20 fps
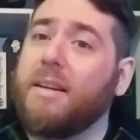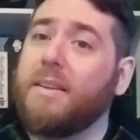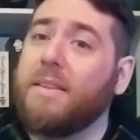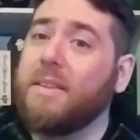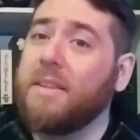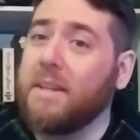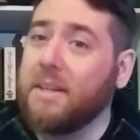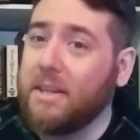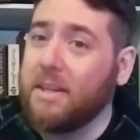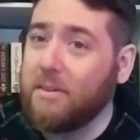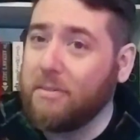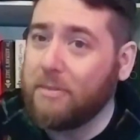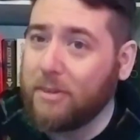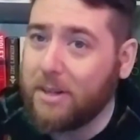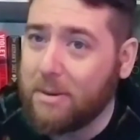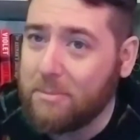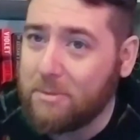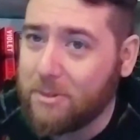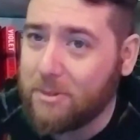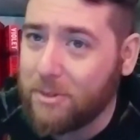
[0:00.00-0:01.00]
thank you for
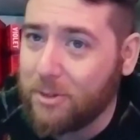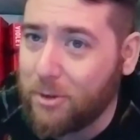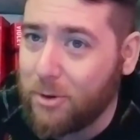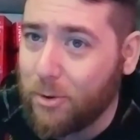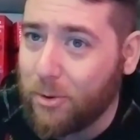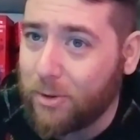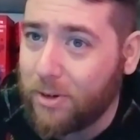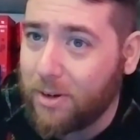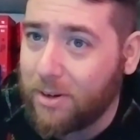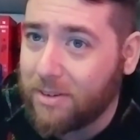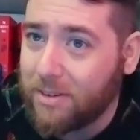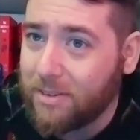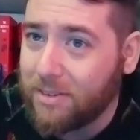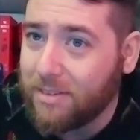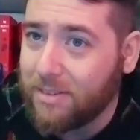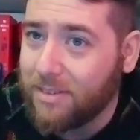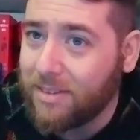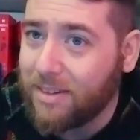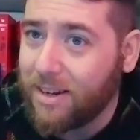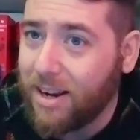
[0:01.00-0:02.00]
coming to the corner.
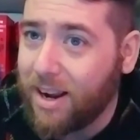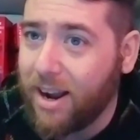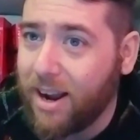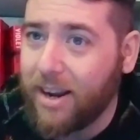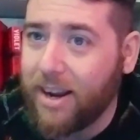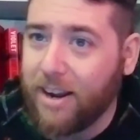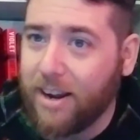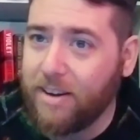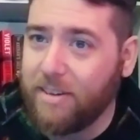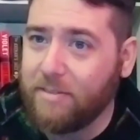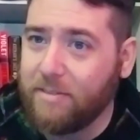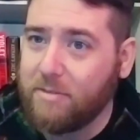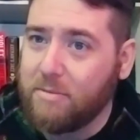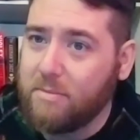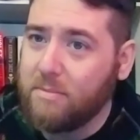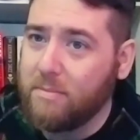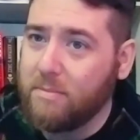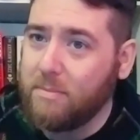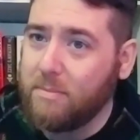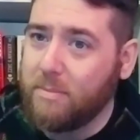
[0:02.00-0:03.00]
I have
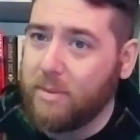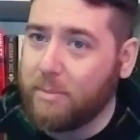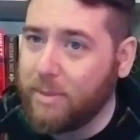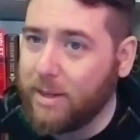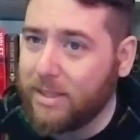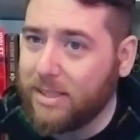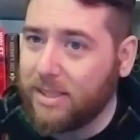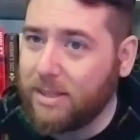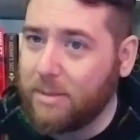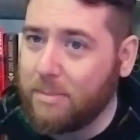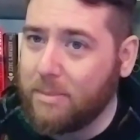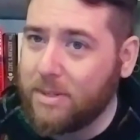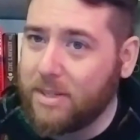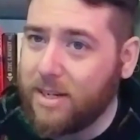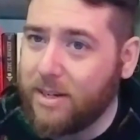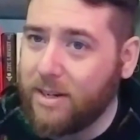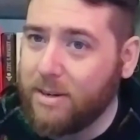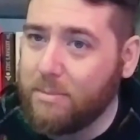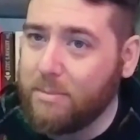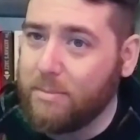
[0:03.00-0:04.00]
my Pet
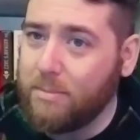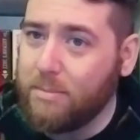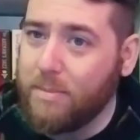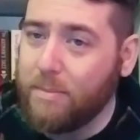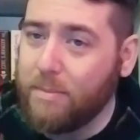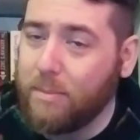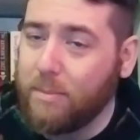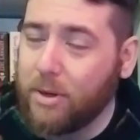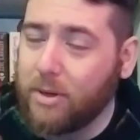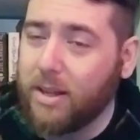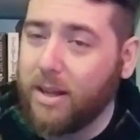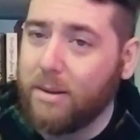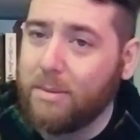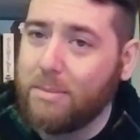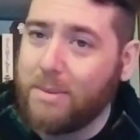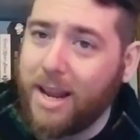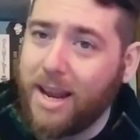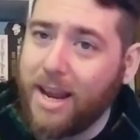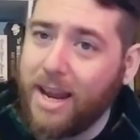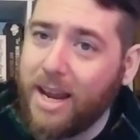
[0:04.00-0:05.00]
Sematary book
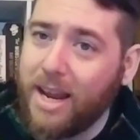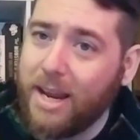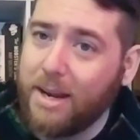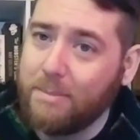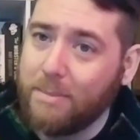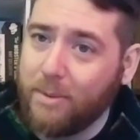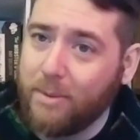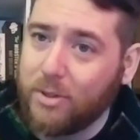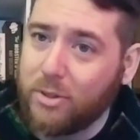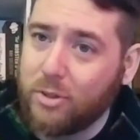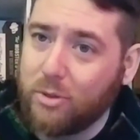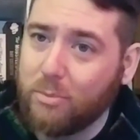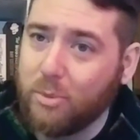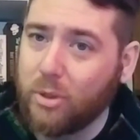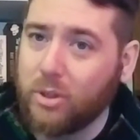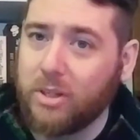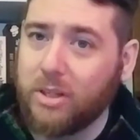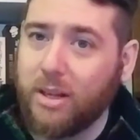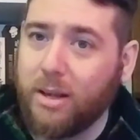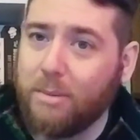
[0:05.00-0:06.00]
club and my Witcher
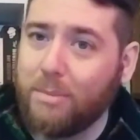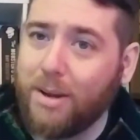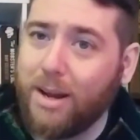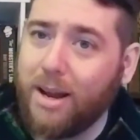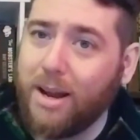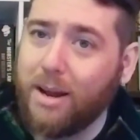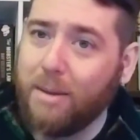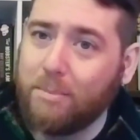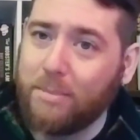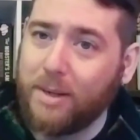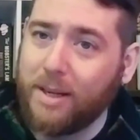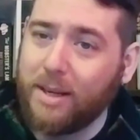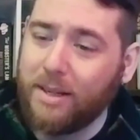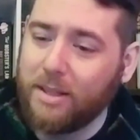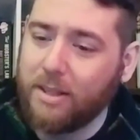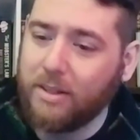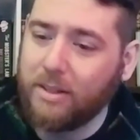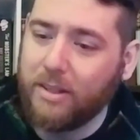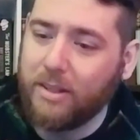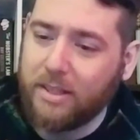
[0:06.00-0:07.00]
book club up
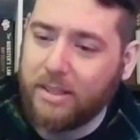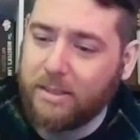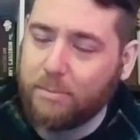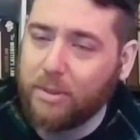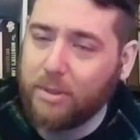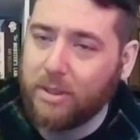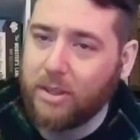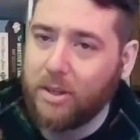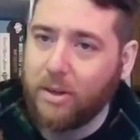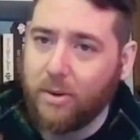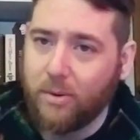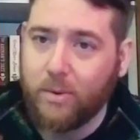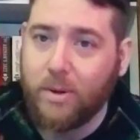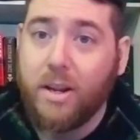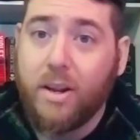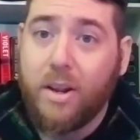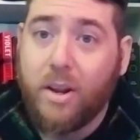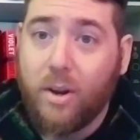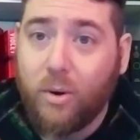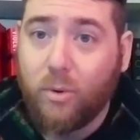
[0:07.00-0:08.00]
in the links below,
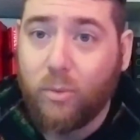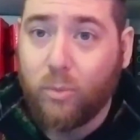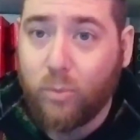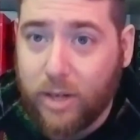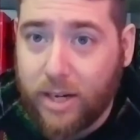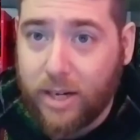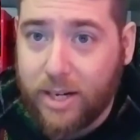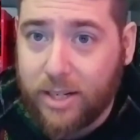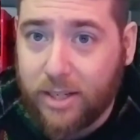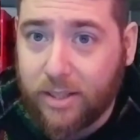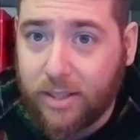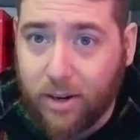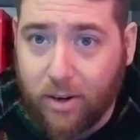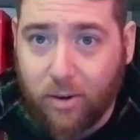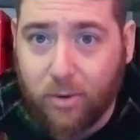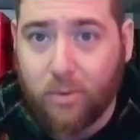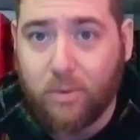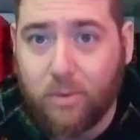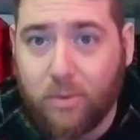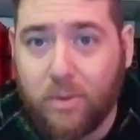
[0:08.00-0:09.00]
ready to
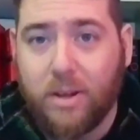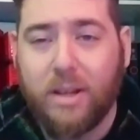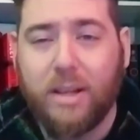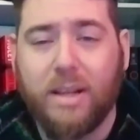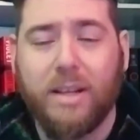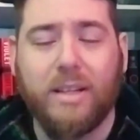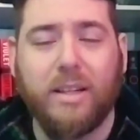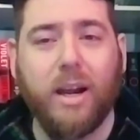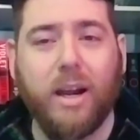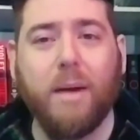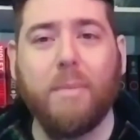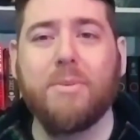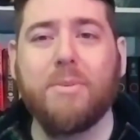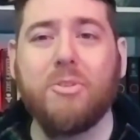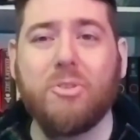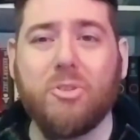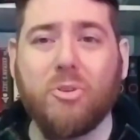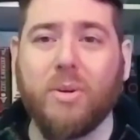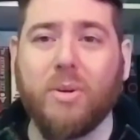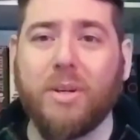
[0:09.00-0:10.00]
go. Come and
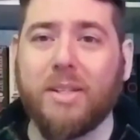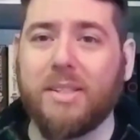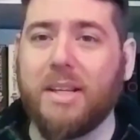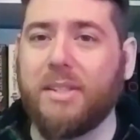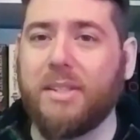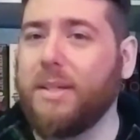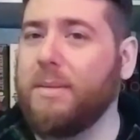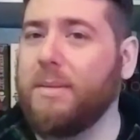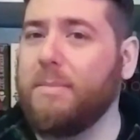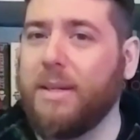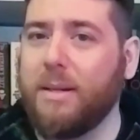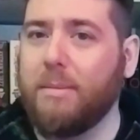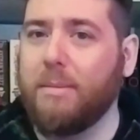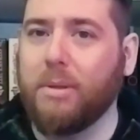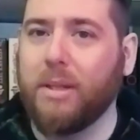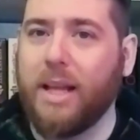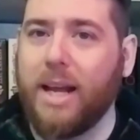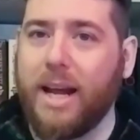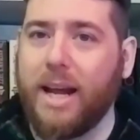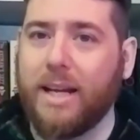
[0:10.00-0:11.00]
join us. It's going to be a
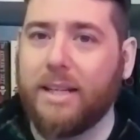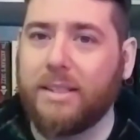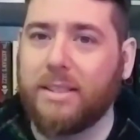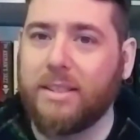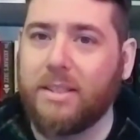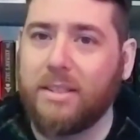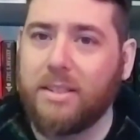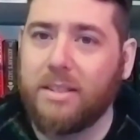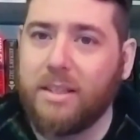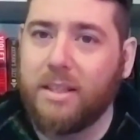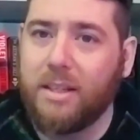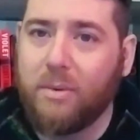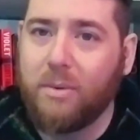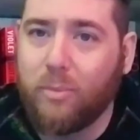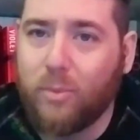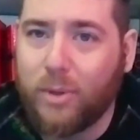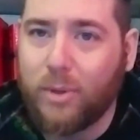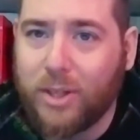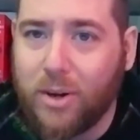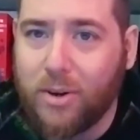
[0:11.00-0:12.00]
blast.
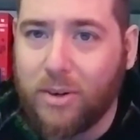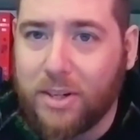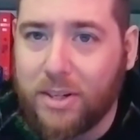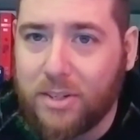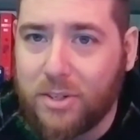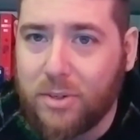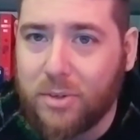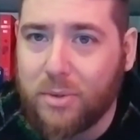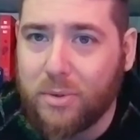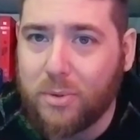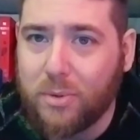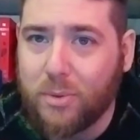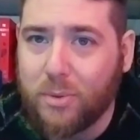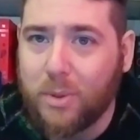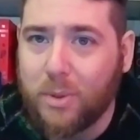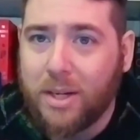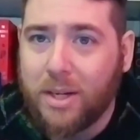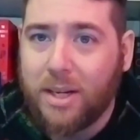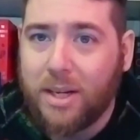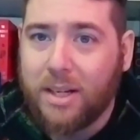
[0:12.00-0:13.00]
We're going to do
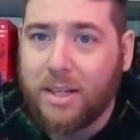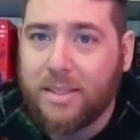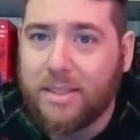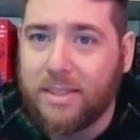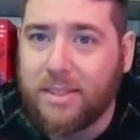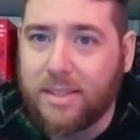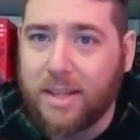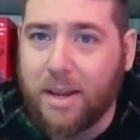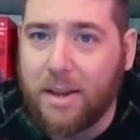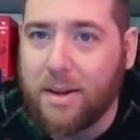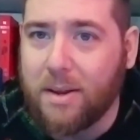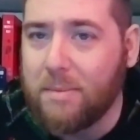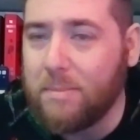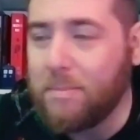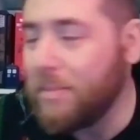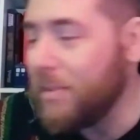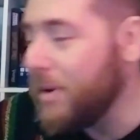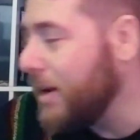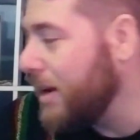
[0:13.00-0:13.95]
some